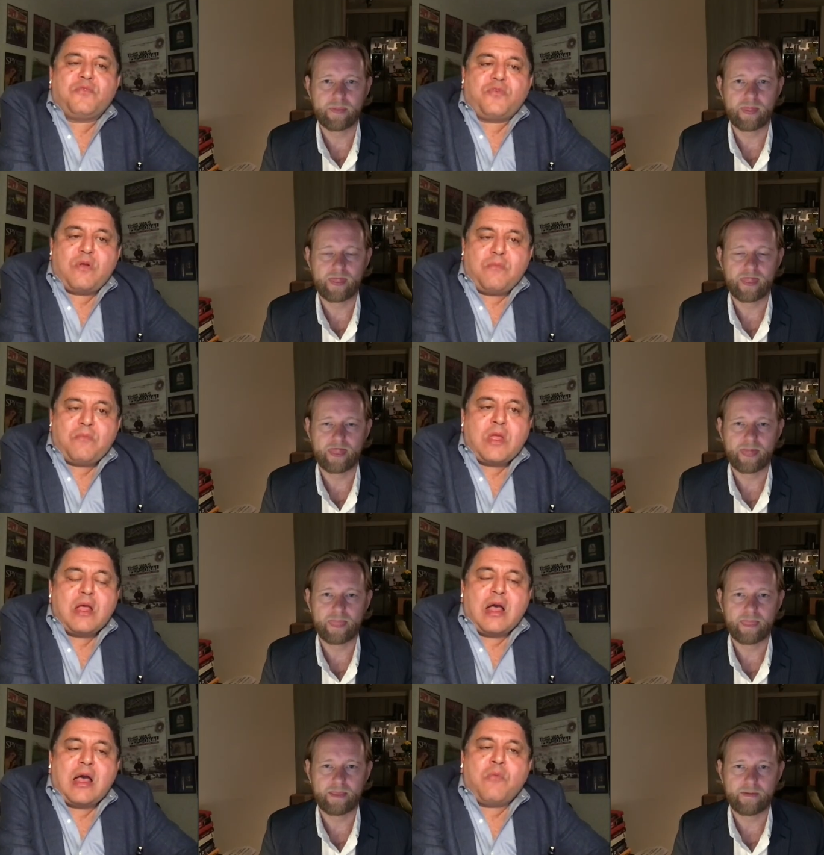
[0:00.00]
Speaker 1: Sure.
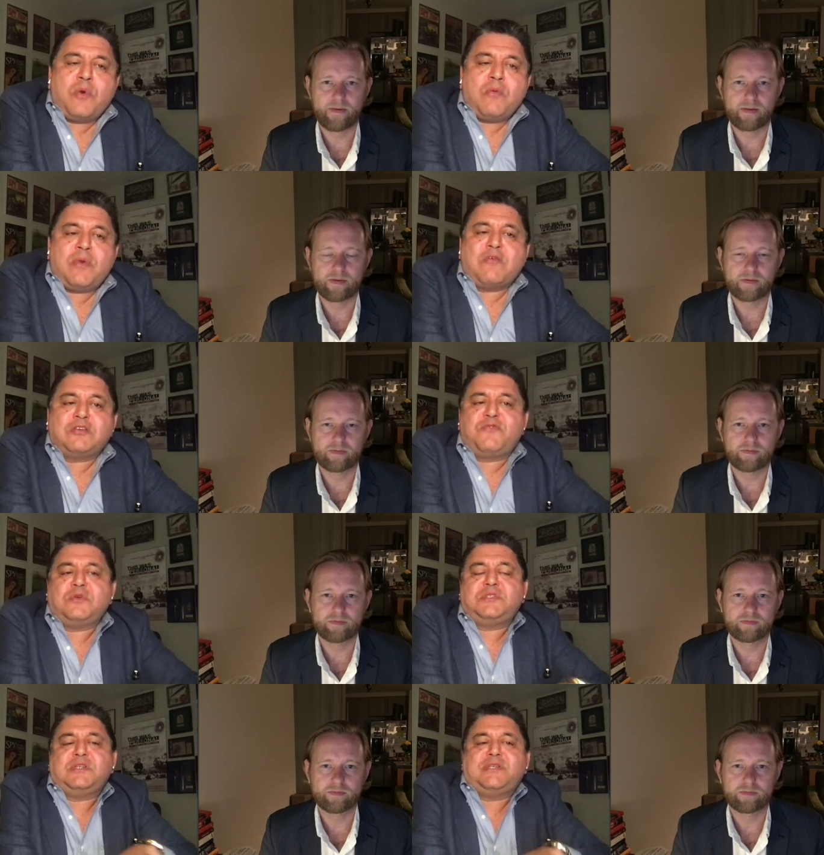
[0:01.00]
Uh, when when I was
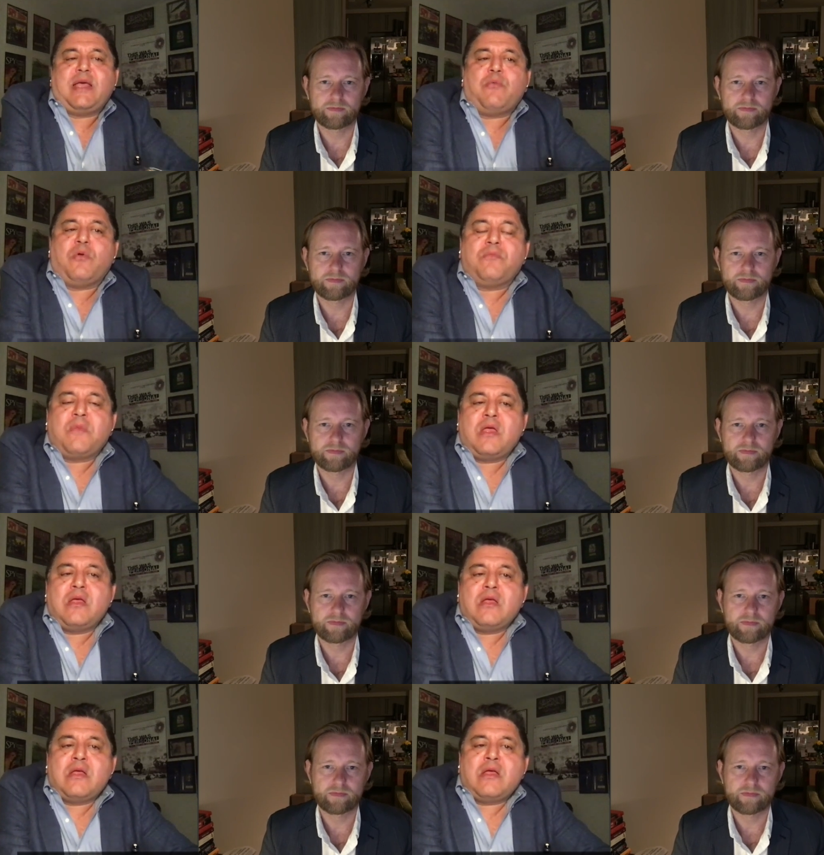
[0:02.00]
first disabled,
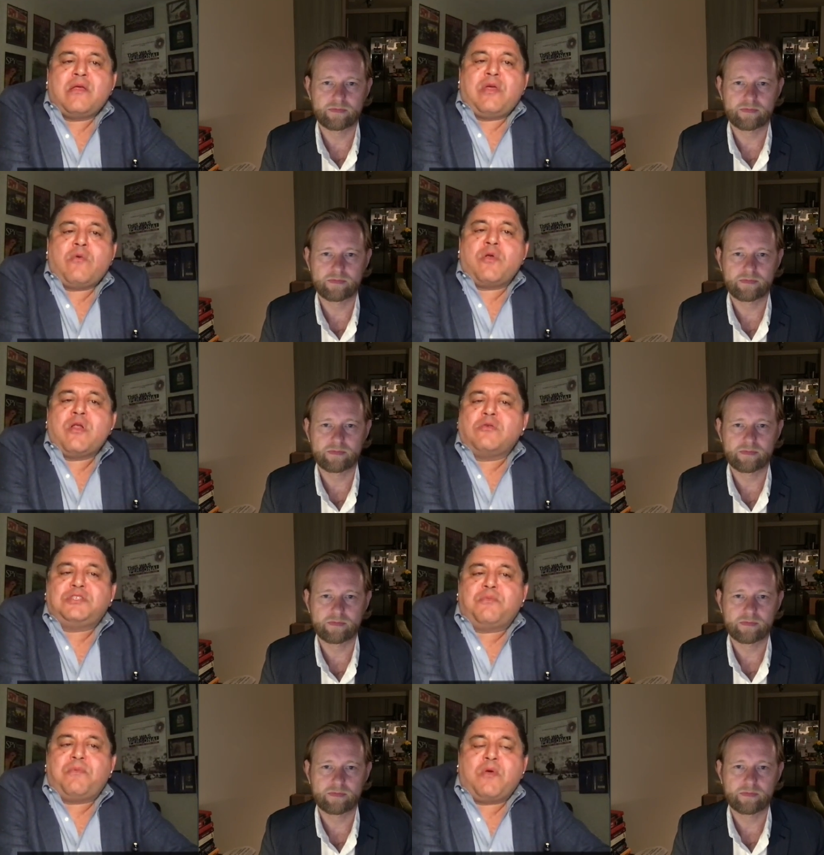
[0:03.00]
there were no
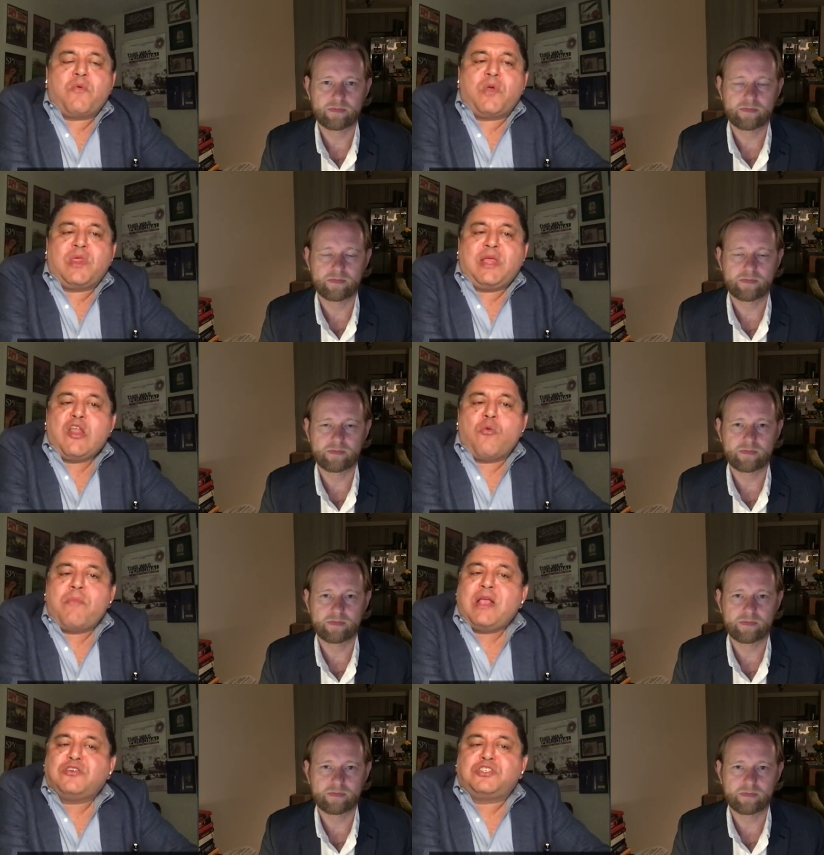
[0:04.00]
there were really no
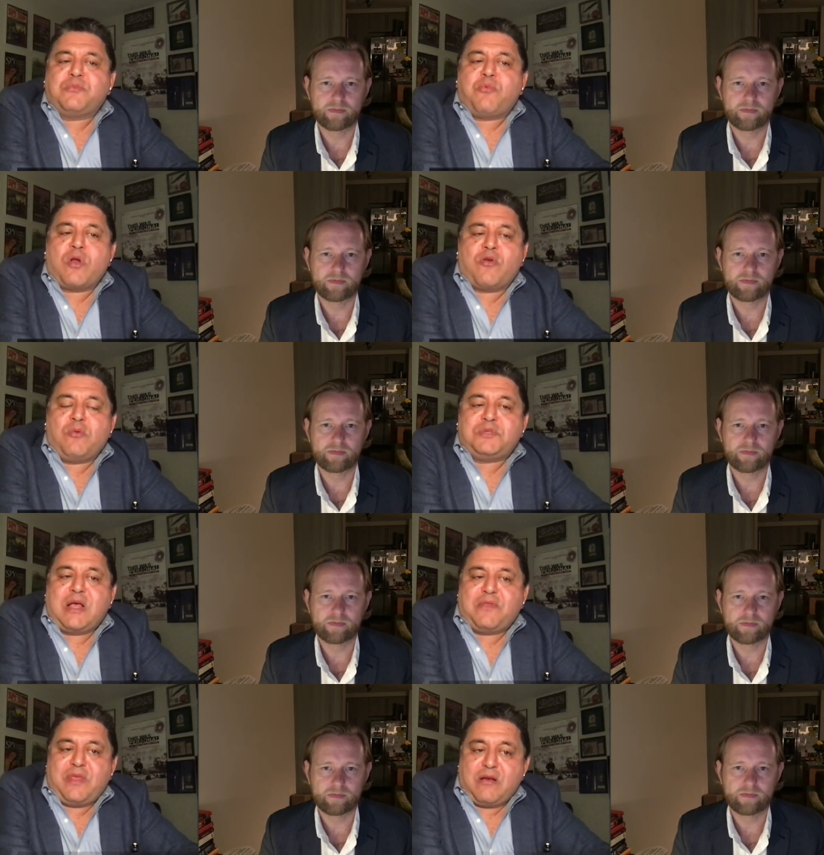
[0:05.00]
major support groups
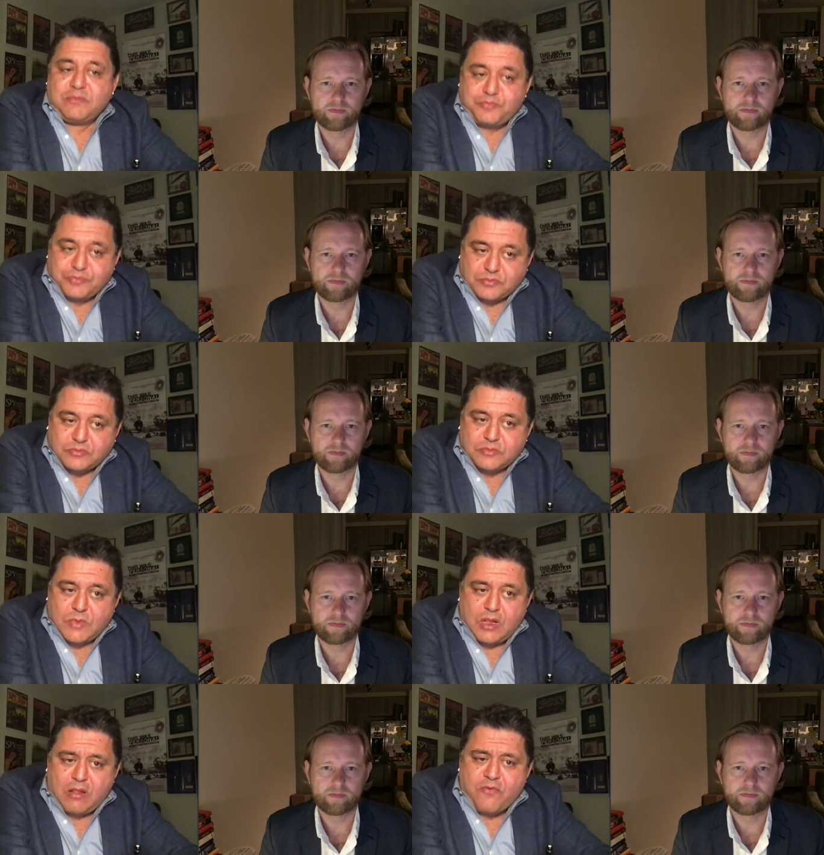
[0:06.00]
out there
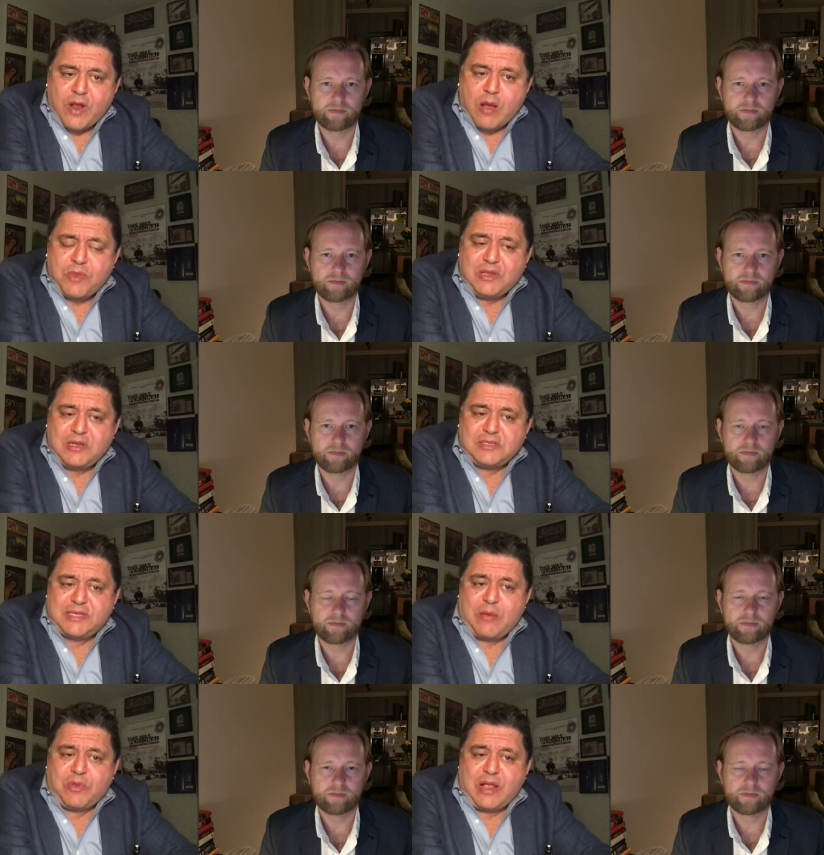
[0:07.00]
for helping the
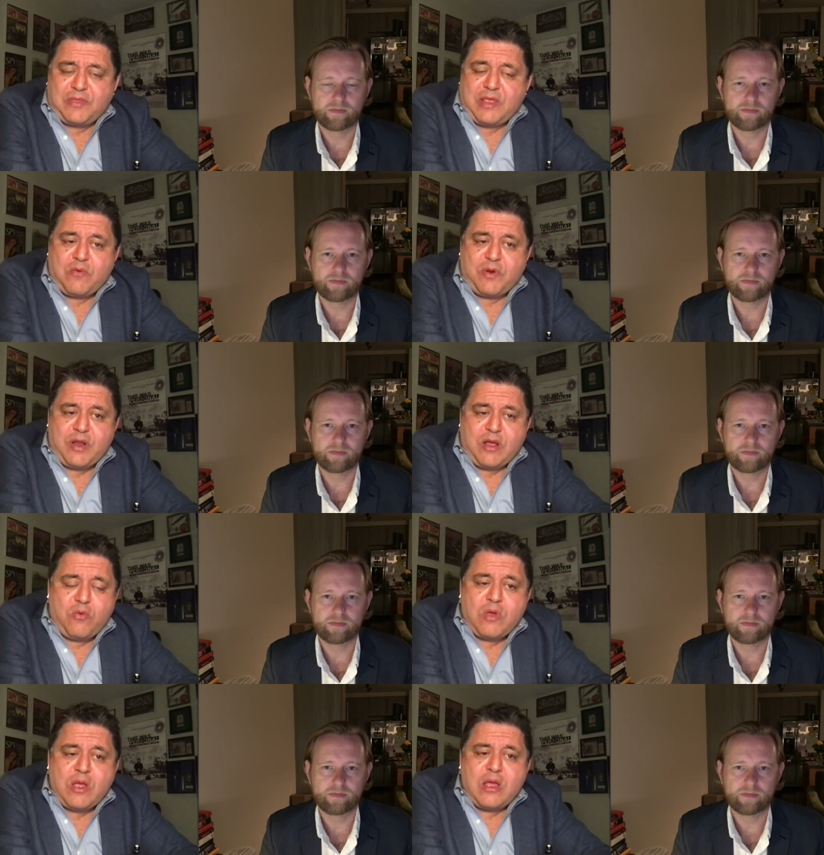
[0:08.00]
disabled out. There were
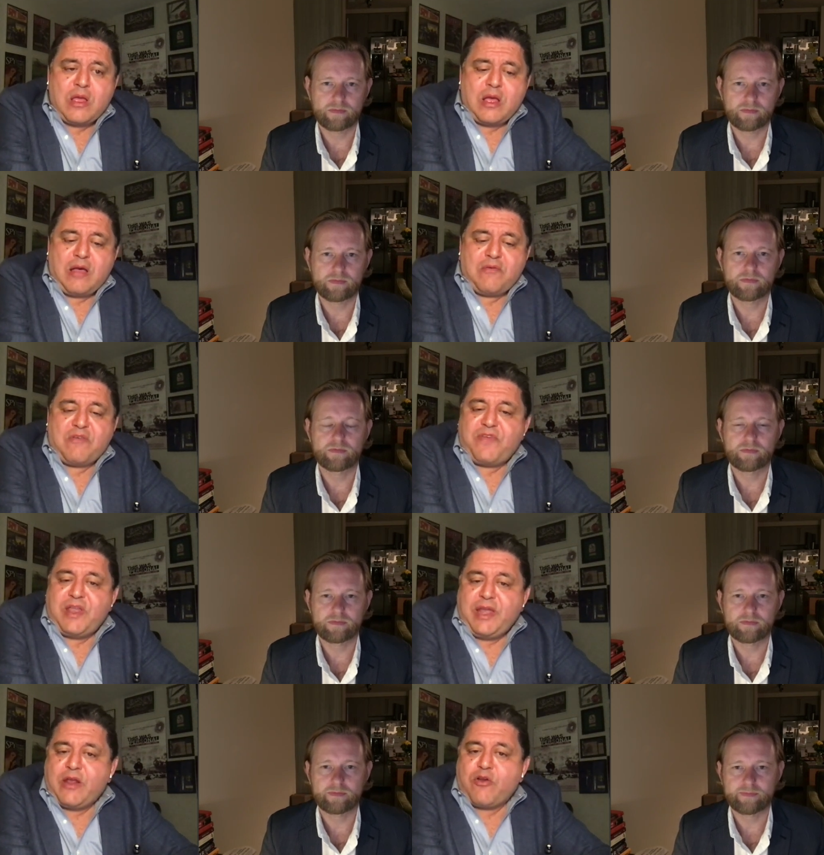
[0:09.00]
no uh,
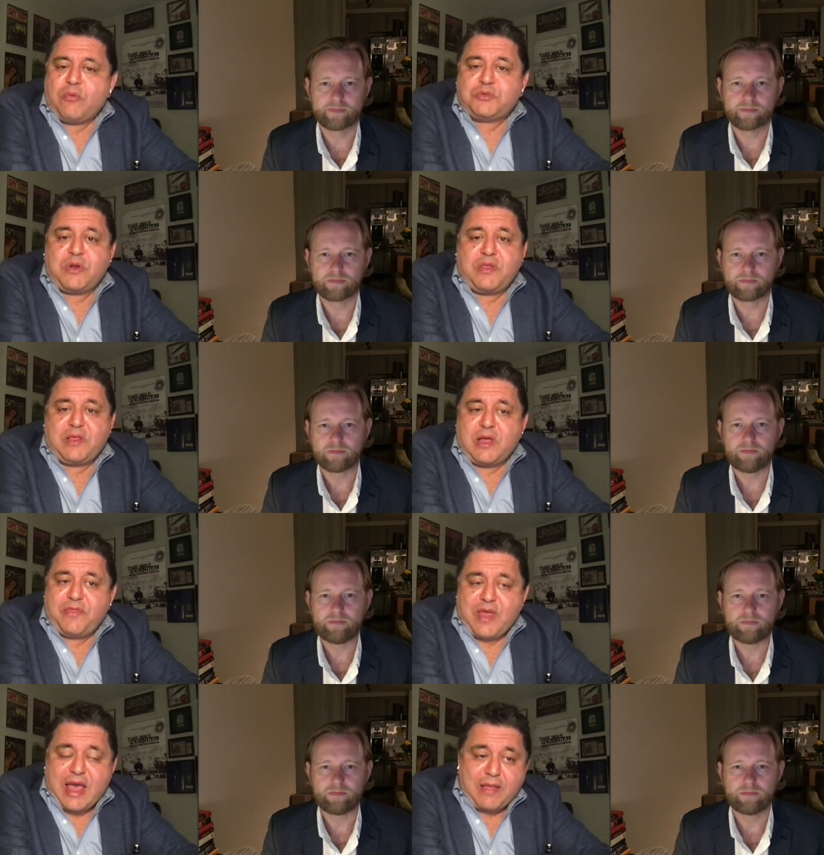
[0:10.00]
affinity groups or anything
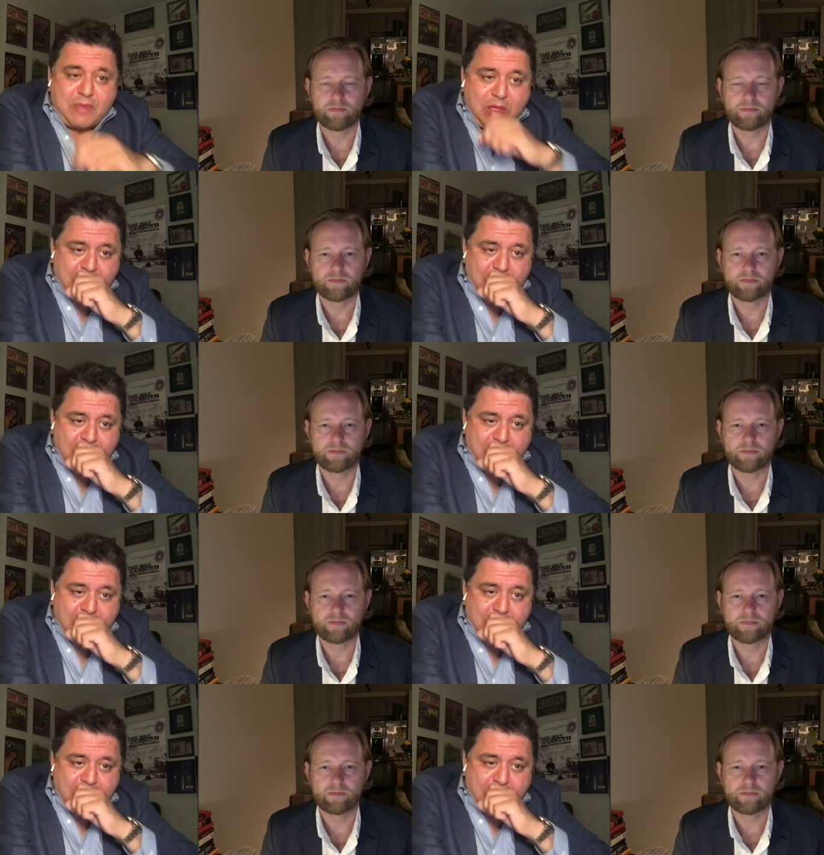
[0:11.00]
like that